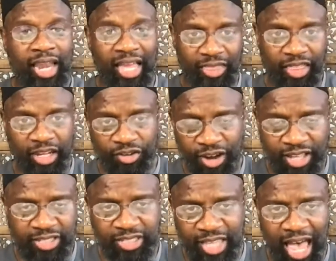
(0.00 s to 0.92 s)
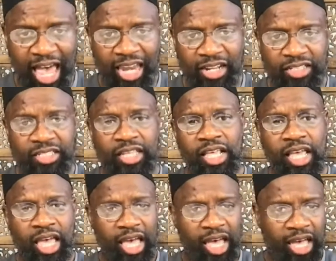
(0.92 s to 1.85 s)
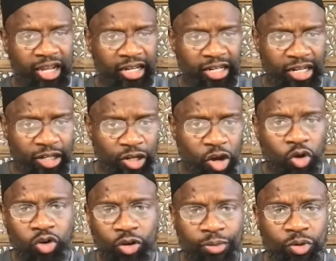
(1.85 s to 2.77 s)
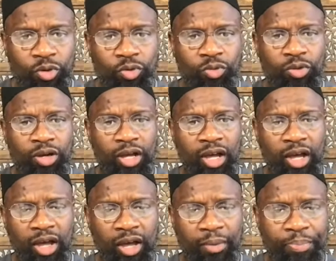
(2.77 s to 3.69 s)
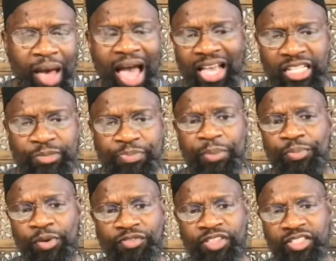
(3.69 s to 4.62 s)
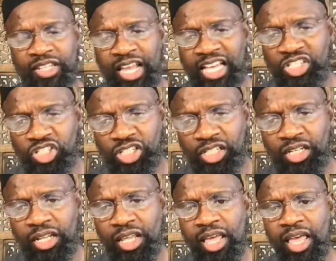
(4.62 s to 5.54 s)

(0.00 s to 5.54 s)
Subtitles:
like the great scholars and notable pious people of this nation,